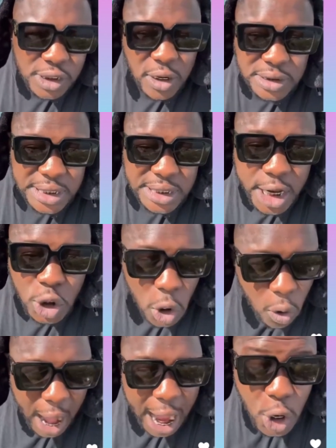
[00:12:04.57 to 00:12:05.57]
I was like,
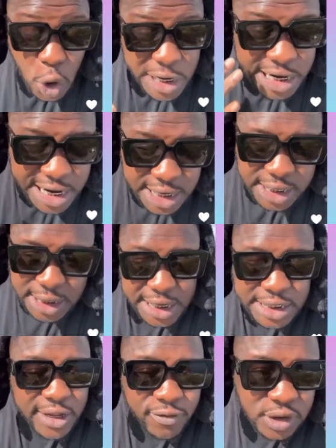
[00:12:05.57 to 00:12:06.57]
yo, I don't need
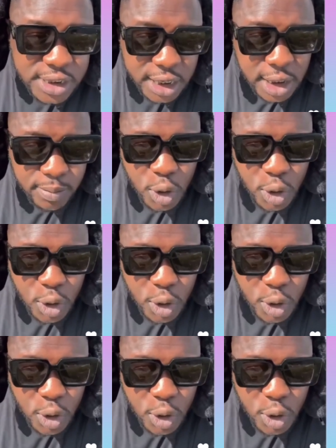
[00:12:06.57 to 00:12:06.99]
interviews again